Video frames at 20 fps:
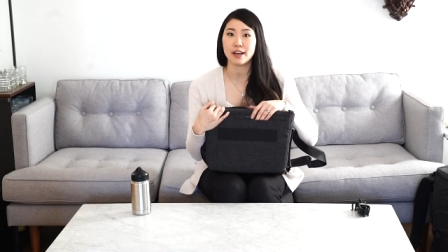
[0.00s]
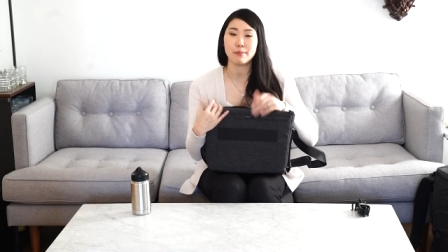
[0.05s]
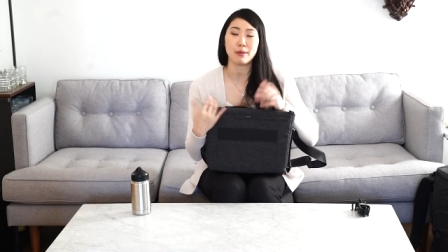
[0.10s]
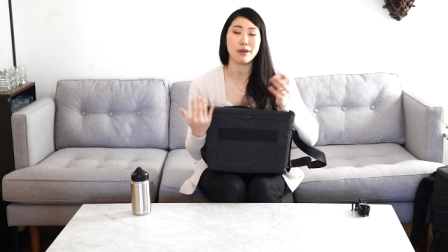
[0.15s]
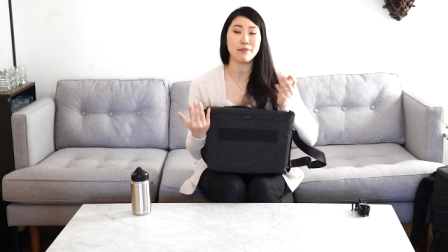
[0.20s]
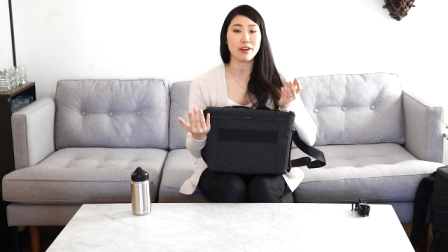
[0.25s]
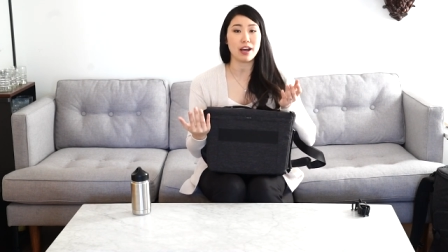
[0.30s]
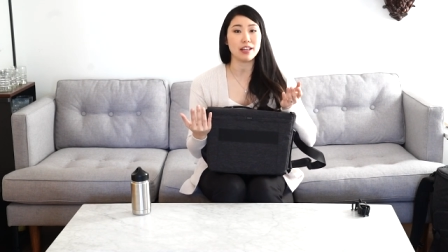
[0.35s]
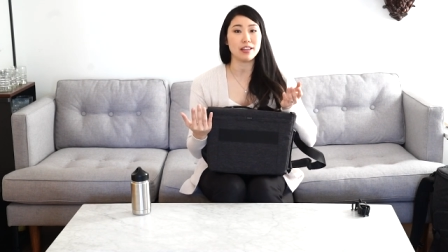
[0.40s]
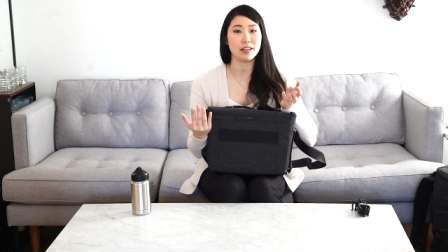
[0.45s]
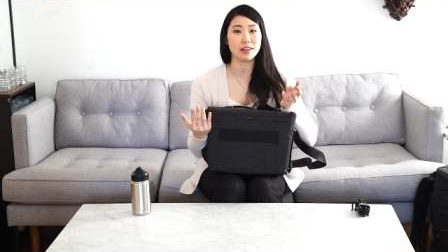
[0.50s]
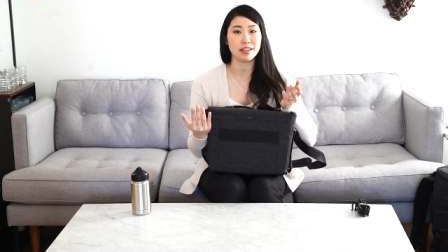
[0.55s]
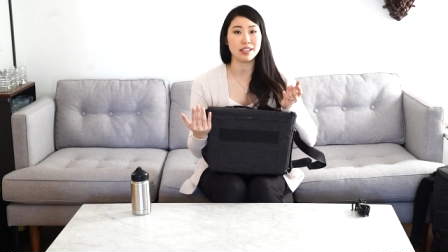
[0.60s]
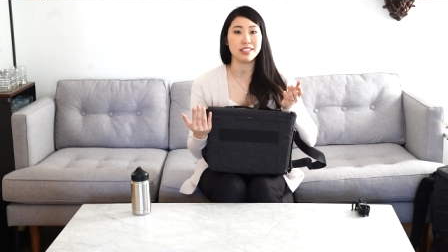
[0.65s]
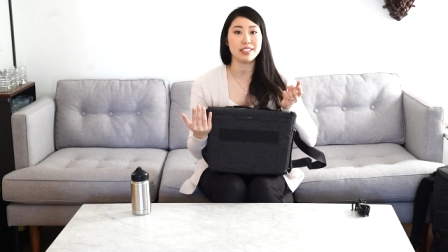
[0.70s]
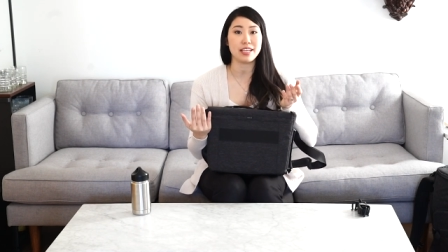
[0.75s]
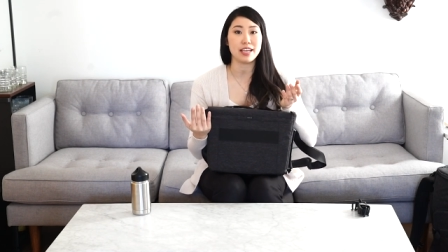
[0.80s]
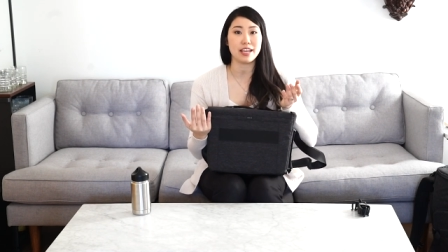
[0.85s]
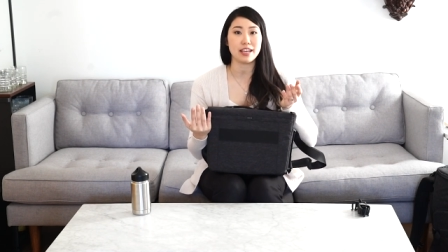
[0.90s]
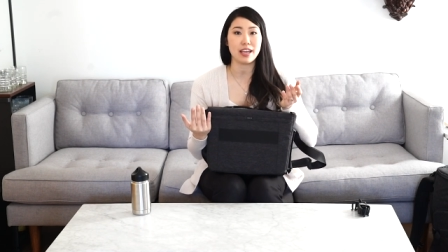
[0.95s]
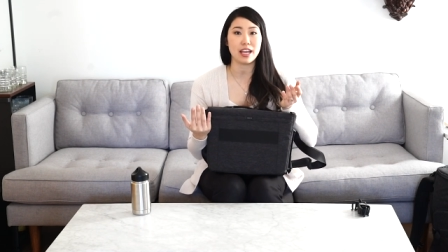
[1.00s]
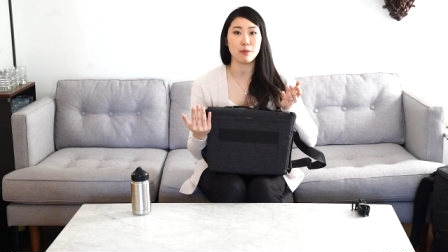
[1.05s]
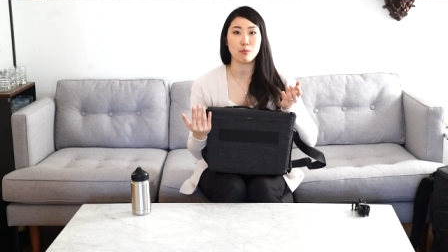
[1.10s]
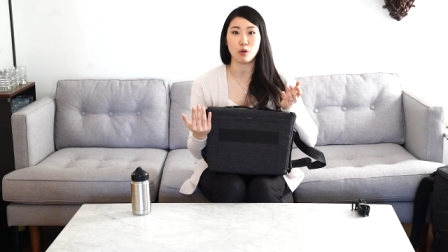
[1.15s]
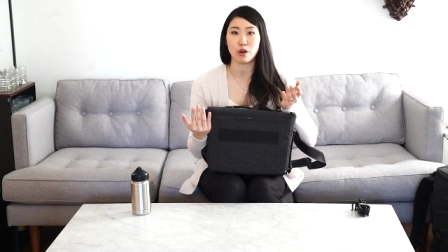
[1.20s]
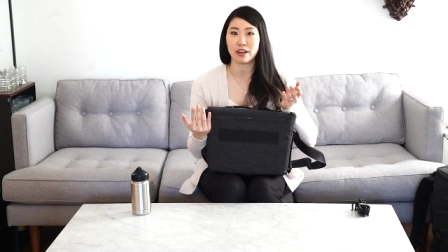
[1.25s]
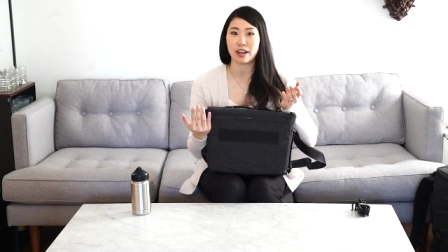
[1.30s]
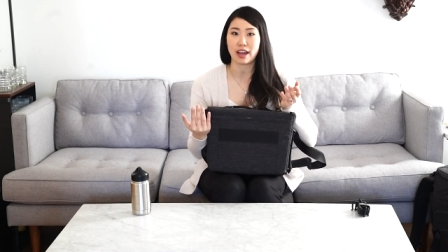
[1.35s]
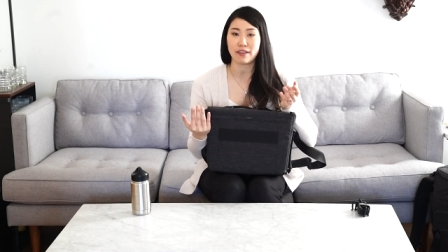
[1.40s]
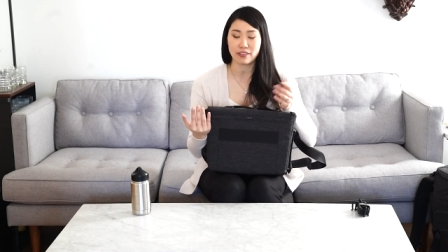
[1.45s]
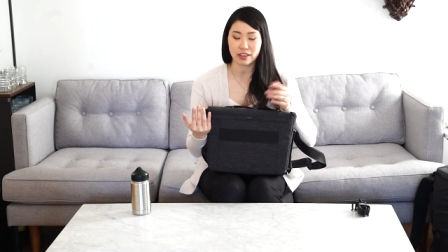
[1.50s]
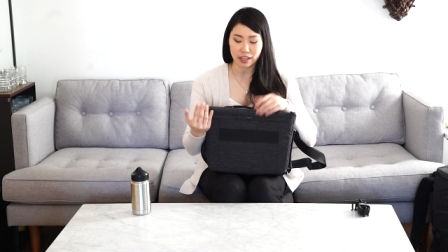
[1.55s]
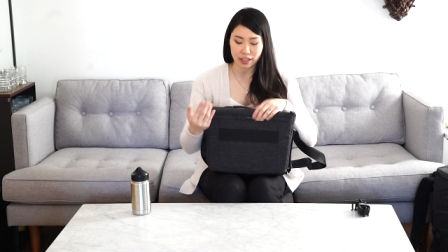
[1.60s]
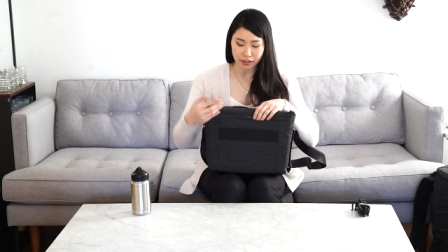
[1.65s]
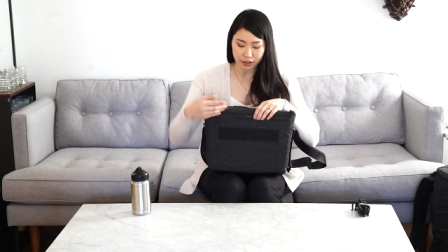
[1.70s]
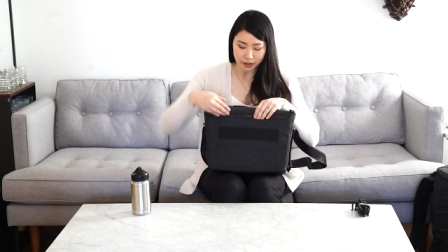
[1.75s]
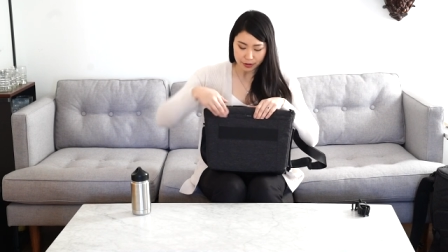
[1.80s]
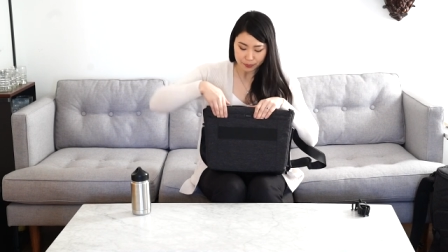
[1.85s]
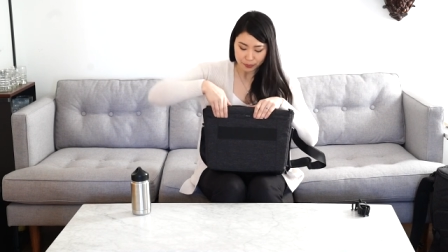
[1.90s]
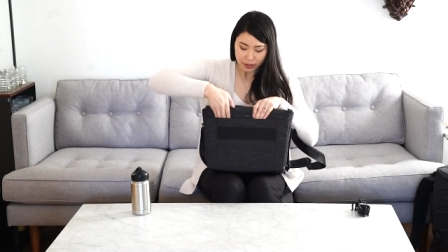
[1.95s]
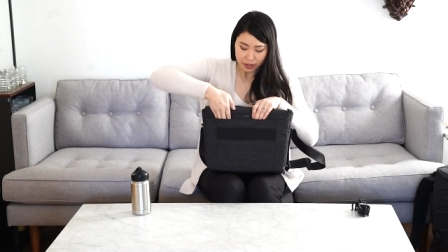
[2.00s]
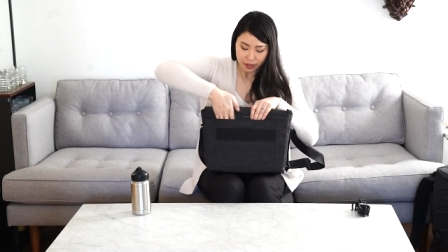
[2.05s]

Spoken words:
I've got the Think Tank Airport Navigator.